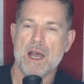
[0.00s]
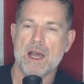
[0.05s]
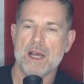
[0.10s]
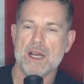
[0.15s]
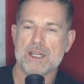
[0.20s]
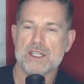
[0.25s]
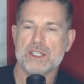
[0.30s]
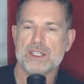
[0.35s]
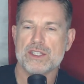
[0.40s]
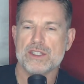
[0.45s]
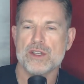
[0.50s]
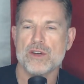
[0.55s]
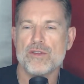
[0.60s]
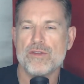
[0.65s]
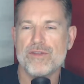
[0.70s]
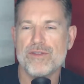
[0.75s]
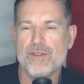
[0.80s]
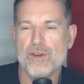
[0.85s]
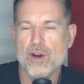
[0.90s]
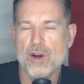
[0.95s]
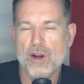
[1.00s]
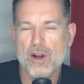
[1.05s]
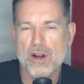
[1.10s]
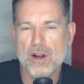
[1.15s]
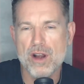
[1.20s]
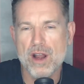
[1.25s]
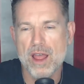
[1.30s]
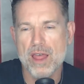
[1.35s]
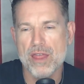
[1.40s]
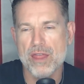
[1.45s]
So
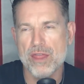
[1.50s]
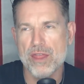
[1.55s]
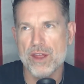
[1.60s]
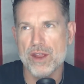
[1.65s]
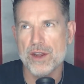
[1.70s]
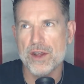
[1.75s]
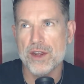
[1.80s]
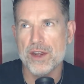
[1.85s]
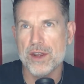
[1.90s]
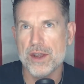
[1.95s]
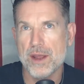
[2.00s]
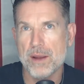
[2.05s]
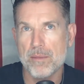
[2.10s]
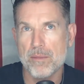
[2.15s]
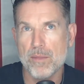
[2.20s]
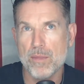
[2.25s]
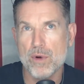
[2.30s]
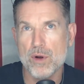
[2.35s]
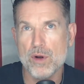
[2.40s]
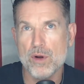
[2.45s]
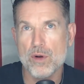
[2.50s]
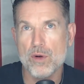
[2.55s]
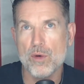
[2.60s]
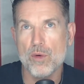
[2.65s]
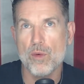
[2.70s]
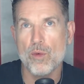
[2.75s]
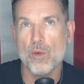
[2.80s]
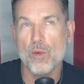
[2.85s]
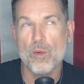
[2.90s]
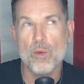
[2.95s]
far, the number
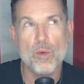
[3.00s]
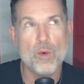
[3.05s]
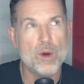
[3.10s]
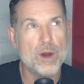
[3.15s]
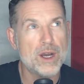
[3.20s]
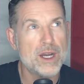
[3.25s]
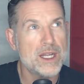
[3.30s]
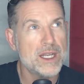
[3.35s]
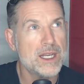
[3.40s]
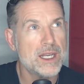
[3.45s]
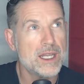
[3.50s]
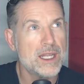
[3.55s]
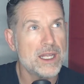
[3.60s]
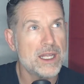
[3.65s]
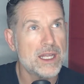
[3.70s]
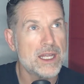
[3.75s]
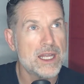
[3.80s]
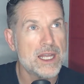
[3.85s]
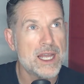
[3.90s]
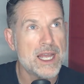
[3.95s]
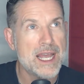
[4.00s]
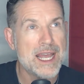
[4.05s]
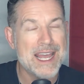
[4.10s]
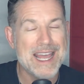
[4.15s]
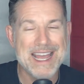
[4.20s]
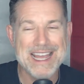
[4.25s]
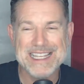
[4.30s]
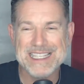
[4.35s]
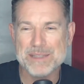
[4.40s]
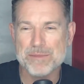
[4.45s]
one
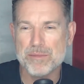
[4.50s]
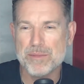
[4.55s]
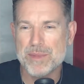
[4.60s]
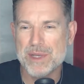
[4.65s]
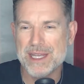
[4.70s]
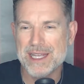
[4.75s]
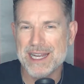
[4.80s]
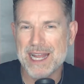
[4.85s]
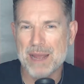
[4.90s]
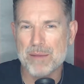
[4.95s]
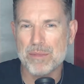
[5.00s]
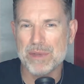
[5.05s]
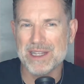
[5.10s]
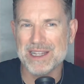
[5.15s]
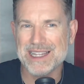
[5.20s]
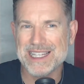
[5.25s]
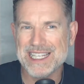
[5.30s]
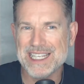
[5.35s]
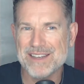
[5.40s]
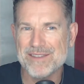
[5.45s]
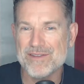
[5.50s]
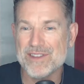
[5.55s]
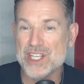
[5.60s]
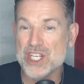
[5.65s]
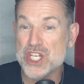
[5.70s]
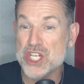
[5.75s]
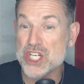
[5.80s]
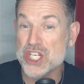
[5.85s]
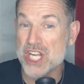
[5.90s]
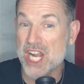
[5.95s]
has been, I believe, The
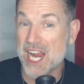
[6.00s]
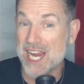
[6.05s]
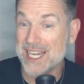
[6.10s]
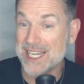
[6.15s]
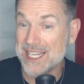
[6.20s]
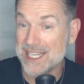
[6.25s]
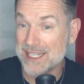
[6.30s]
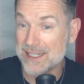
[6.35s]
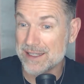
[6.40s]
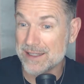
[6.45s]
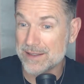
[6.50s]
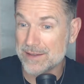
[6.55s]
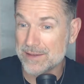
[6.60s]
Shining.